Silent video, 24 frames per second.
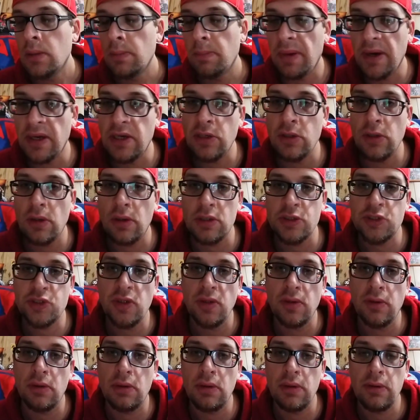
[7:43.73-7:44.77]
by the
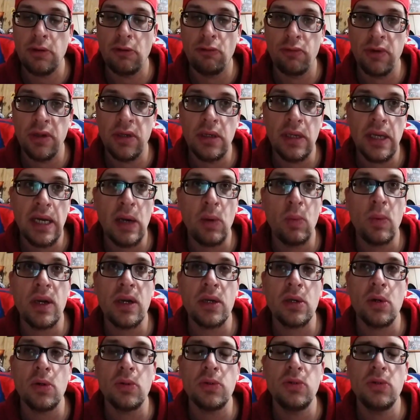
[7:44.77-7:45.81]
Austin Arena. I want to go